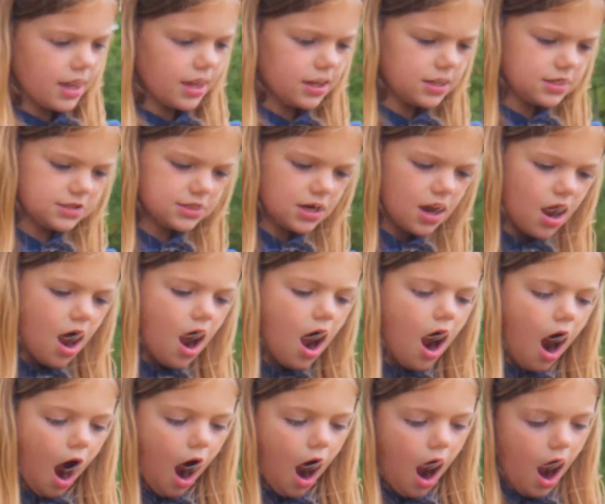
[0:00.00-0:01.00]
And
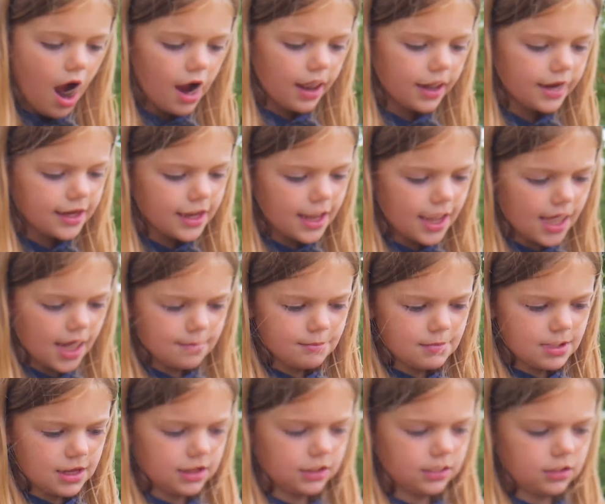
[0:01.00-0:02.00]
I
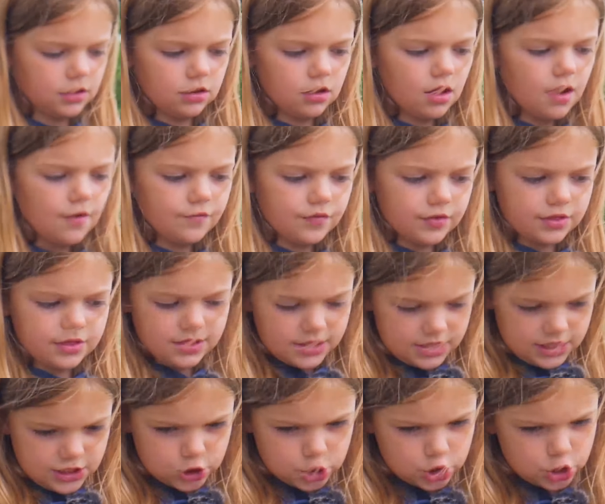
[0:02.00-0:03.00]
am in love with
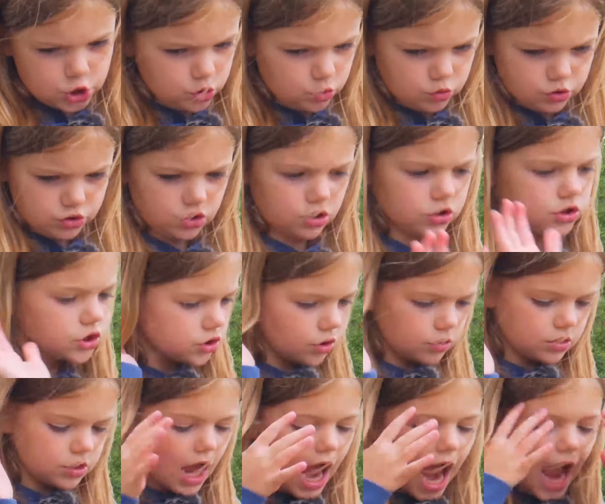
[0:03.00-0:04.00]
these shoes. They're
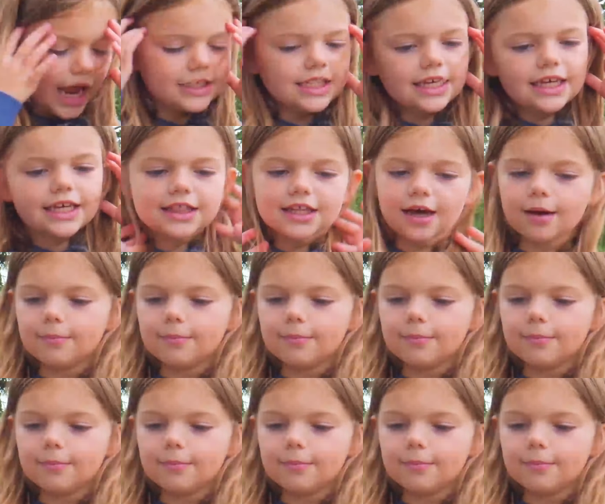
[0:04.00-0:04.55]
so cute. I need